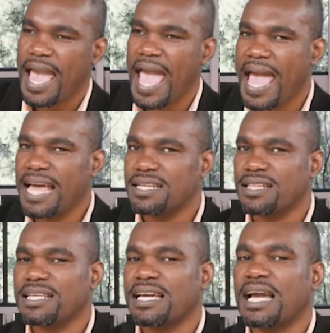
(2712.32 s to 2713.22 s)

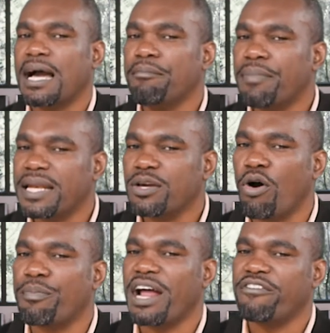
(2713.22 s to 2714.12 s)
And the company
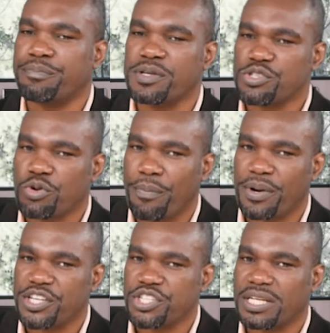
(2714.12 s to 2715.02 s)
or private business
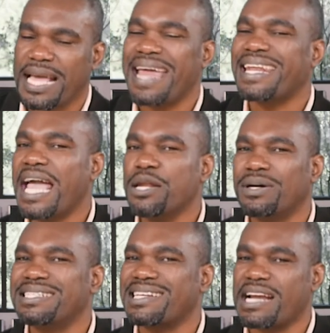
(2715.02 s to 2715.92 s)
corporation and
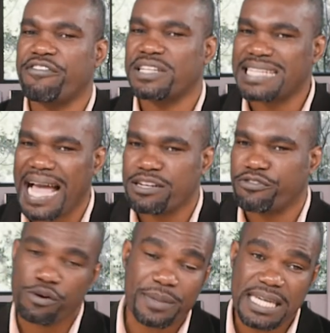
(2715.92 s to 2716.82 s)
anyone deriving title
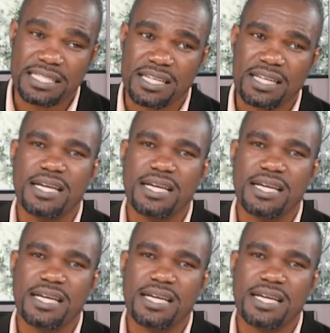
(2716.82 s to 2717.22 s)
from it